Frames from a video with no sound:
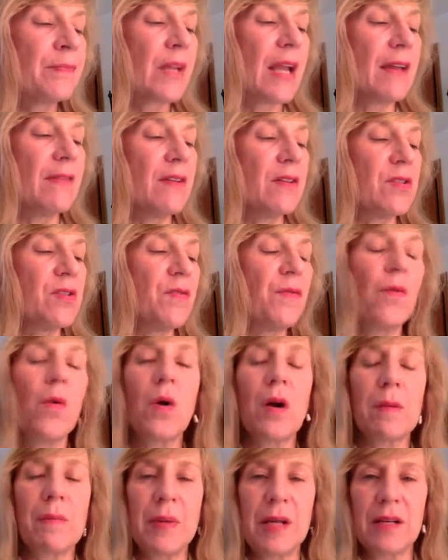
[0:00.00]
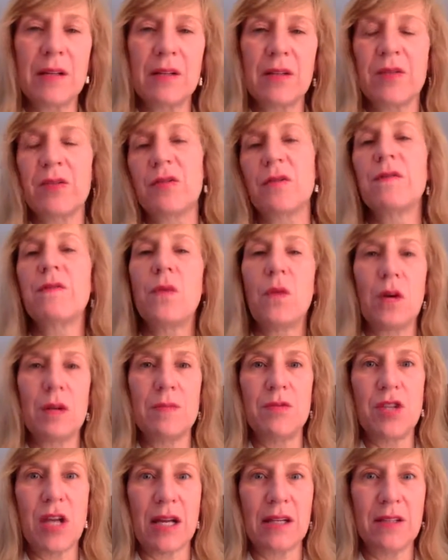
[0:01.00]
And there's 4 pillars or 4
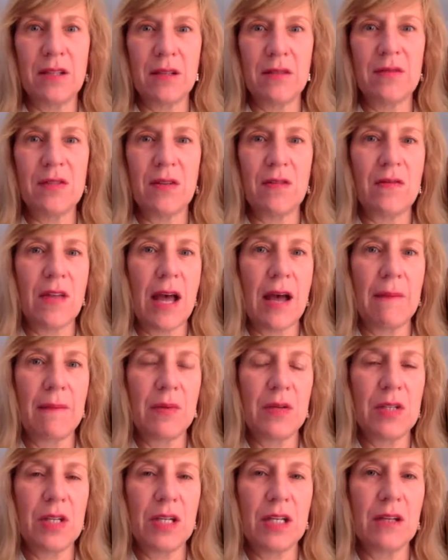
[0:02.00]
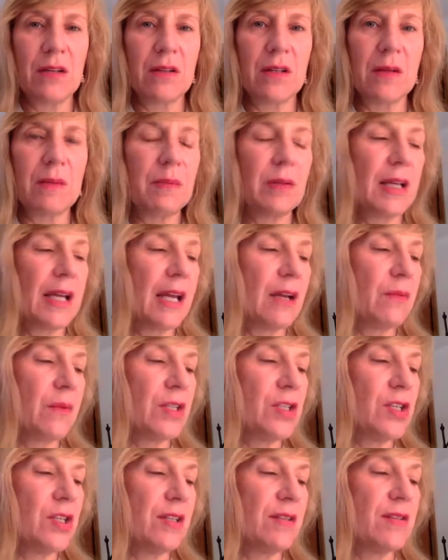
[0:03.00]
objectives of that particular plan,
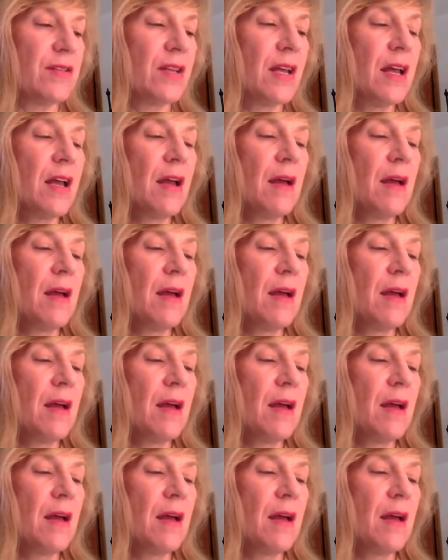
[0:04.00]
which is